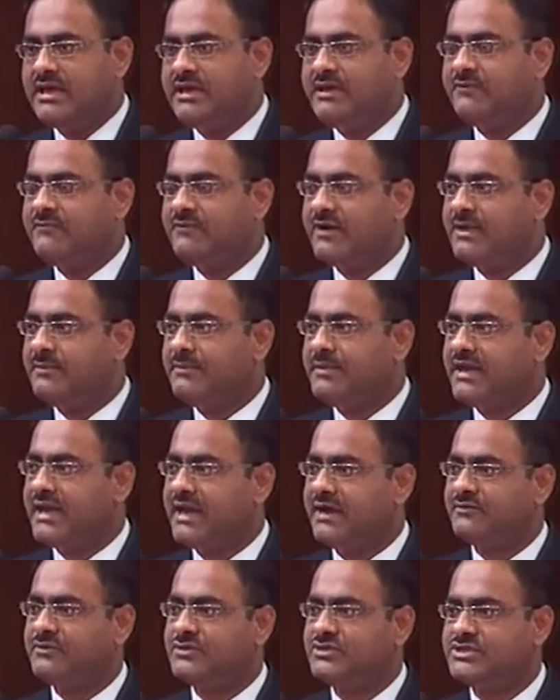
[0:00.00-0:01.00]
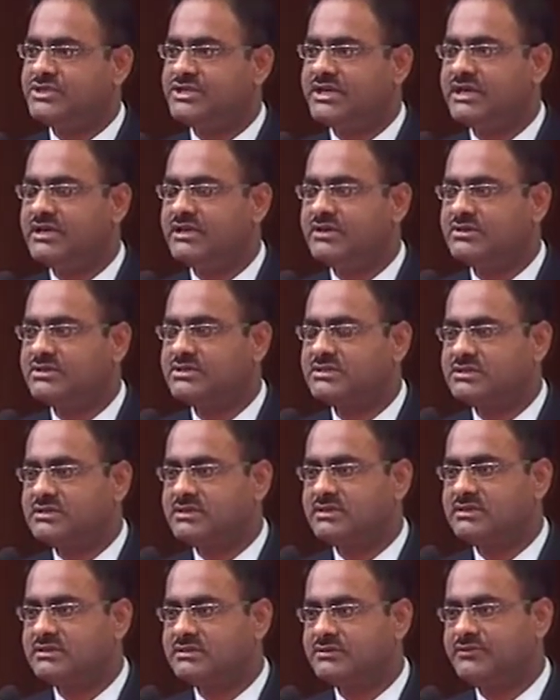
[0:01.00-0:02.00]
If I may have to share your
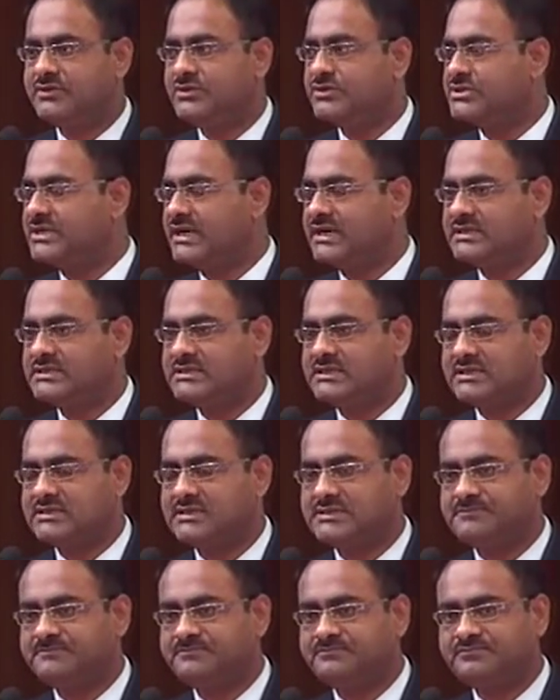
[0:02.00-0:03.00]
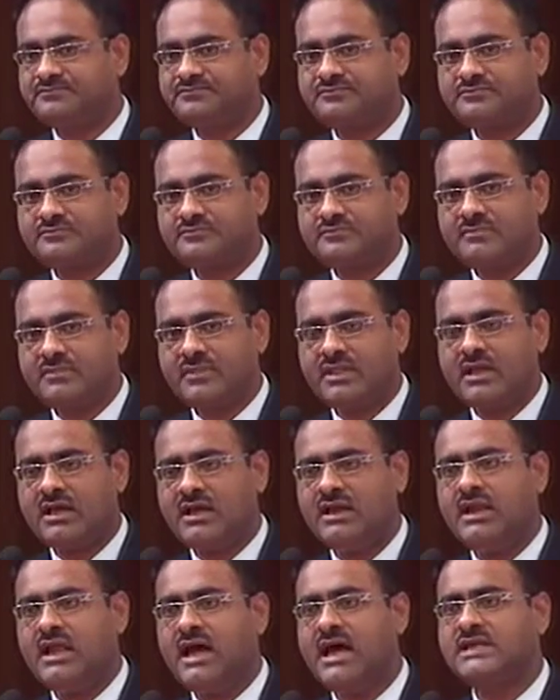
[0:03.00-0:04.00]
few statistics,
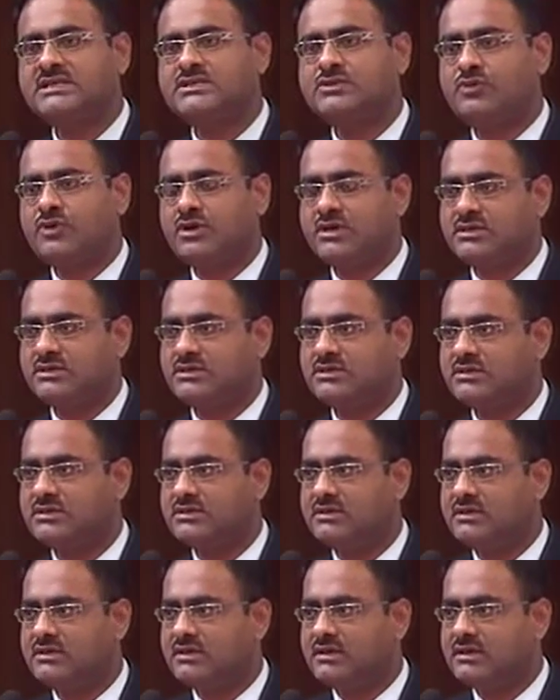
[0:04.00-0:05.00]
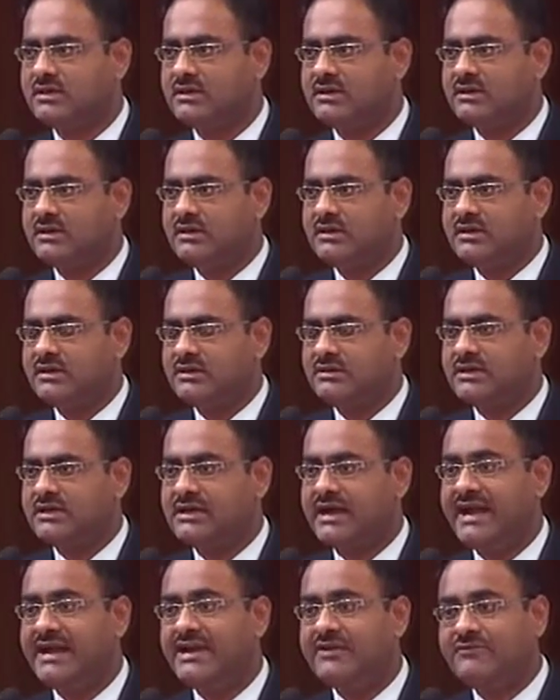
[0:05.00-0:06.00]
last quarter, the
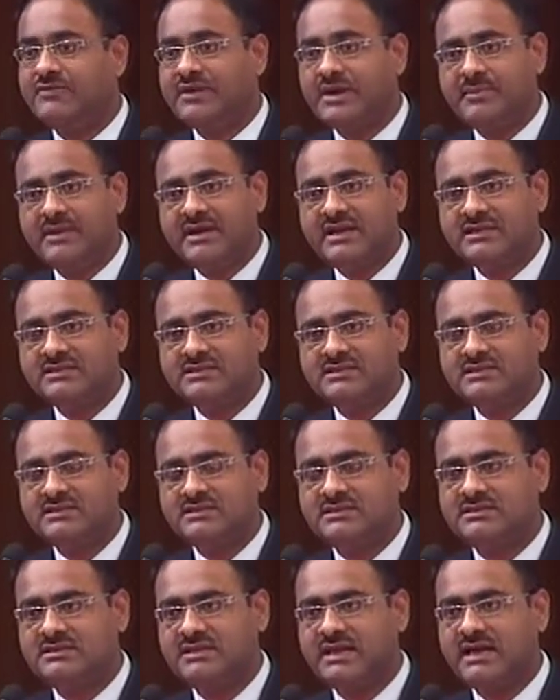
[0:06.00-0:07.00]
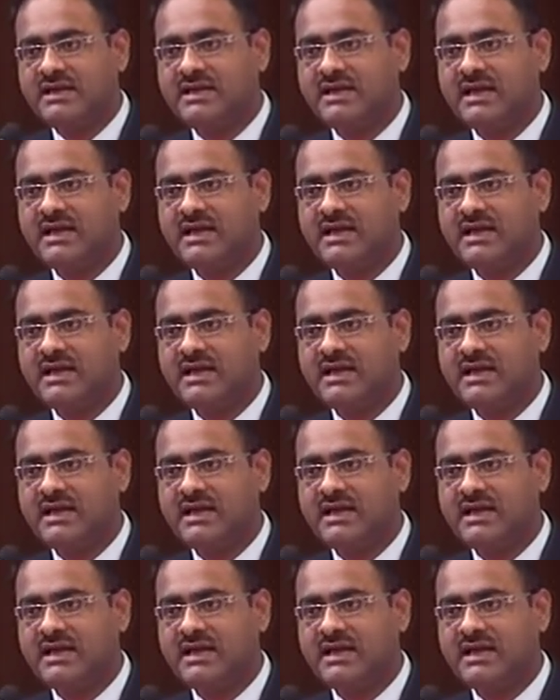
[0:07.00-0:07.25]
kind of remittances that